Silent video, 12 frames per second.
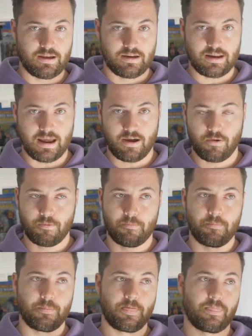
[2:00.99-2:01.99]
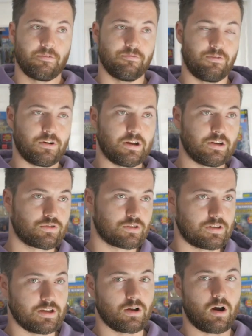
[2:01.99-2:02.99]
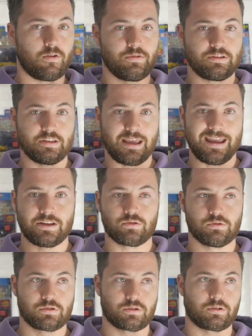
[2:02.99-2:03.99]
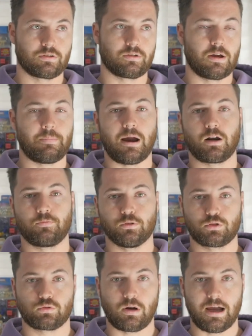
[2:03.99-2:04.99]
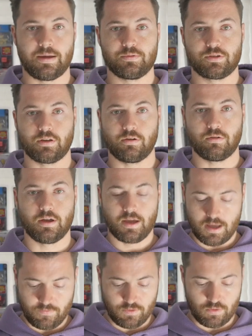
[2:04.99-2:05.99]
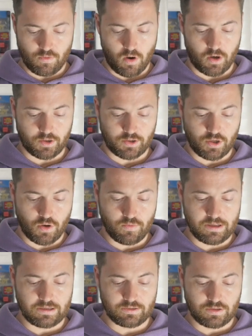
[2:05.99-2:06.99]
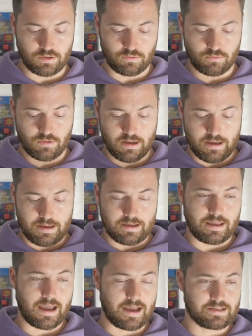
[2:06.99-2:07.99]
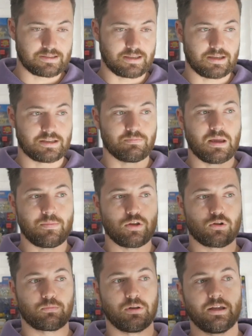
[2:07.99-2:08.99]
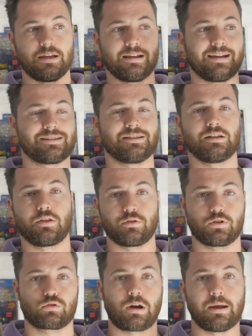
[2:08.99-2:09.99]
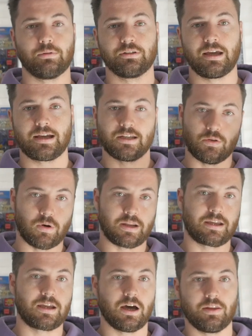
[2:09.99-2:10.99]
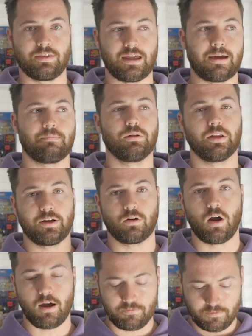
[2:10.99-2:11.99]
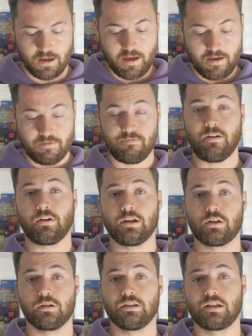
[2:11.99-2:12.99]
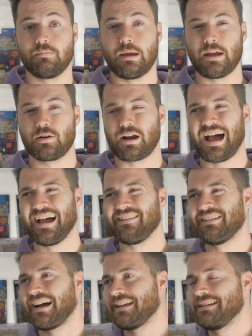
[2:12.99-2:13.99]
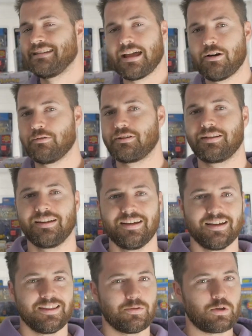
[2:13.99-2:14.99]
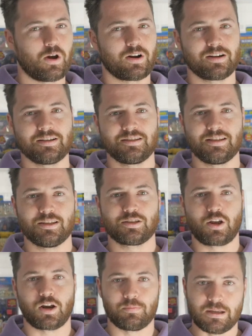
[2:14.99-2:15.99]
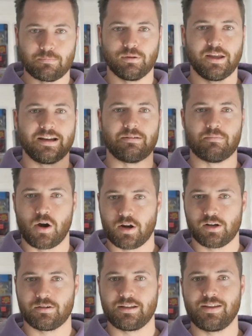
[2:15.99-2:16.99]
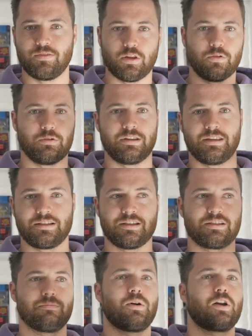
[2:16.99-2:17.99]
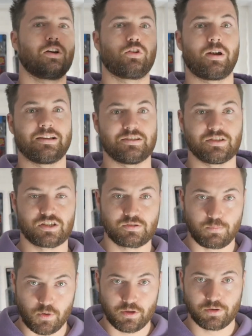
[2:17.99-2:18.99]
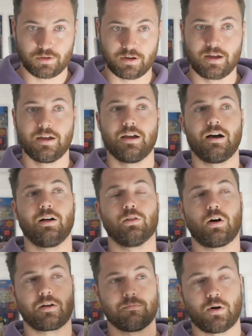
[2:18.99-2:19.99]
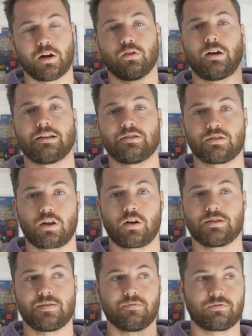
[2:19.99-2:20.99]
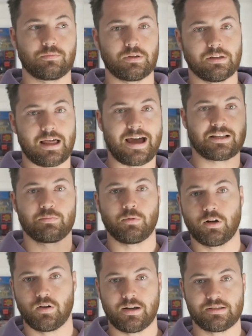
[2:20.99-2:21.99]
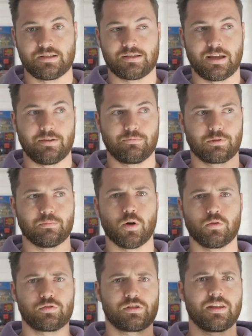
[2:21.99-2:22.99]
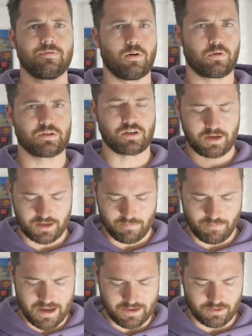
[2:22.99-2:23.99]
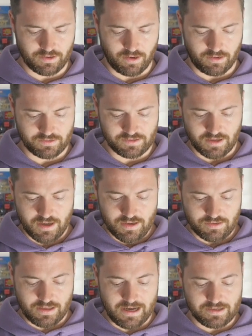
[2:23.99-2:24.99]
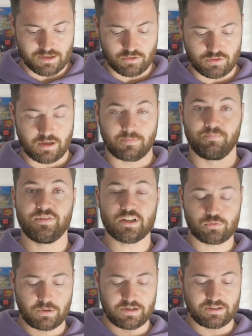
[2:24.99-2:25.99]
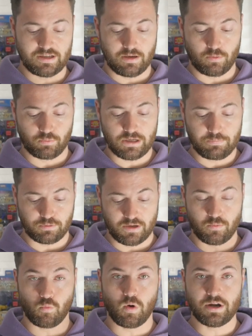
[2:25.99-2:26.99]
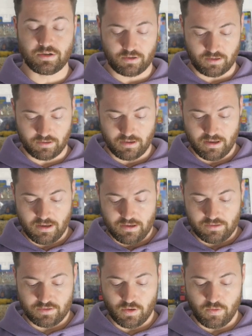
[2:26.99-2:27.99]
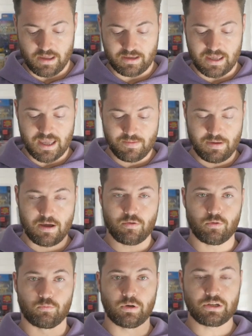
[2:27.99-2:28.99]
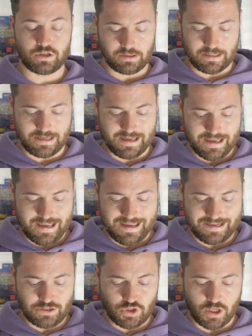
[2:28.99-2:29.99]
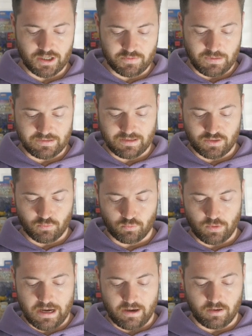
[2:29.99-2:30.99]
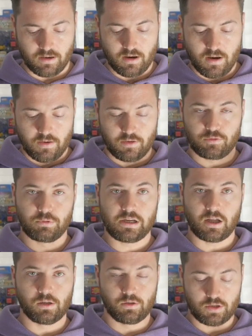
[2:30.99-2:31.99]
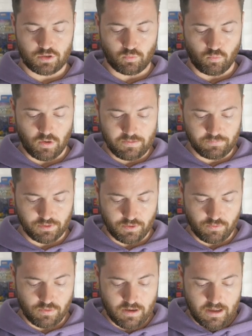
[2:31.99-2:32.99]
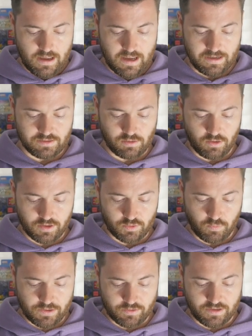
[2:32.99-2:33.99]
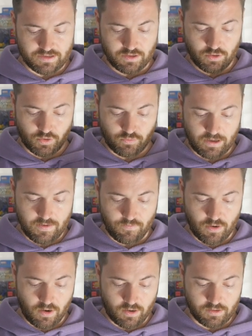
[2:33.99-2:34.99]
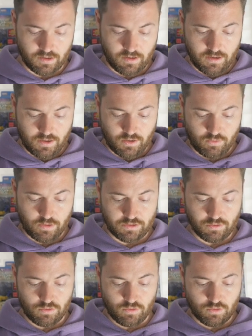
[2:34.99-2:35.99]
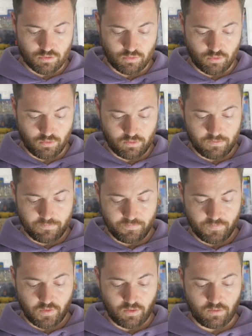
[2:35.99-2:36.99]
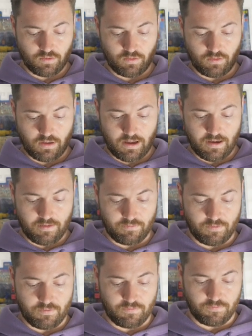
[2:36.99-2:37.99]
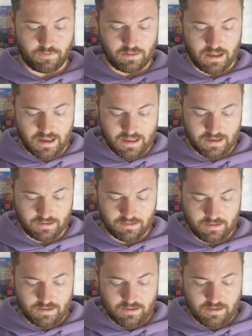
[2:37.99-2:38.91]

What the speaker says: Now, very interesting. Obviously, angels are a powerful tribe, so if you are going to cast this, maybe you're playing against another tribal deck and you want to cut that player off. Very good in Commander. I doubt that we are going to see this card being played in Modern, even though this is a Modern Horizons spoiler. A lot of Modern Horizons cards, even from the last Modern Horizons set, were mostly focused on Commander cards. So that is interesting. This one is a reprint, Wonder. So it came out originally in Judgment. It's a rare, 3 colorless, 1 blue, and as long as Wonder is in your graveyard, creatures you control have flying.